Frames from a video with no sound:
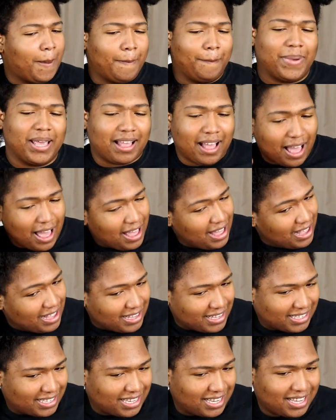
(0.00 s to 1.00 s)

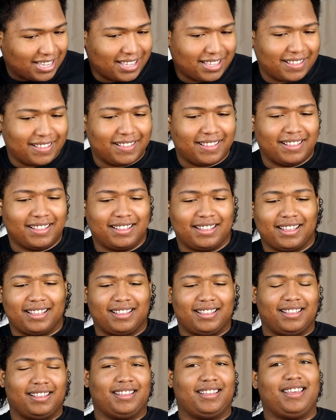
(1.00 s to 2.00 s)
Because,
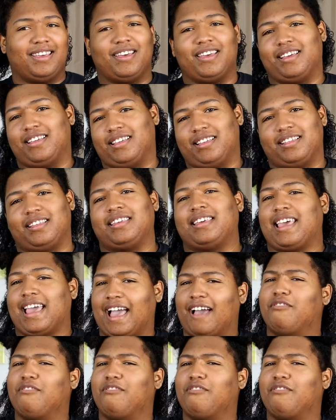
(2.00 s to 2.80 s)
yeah,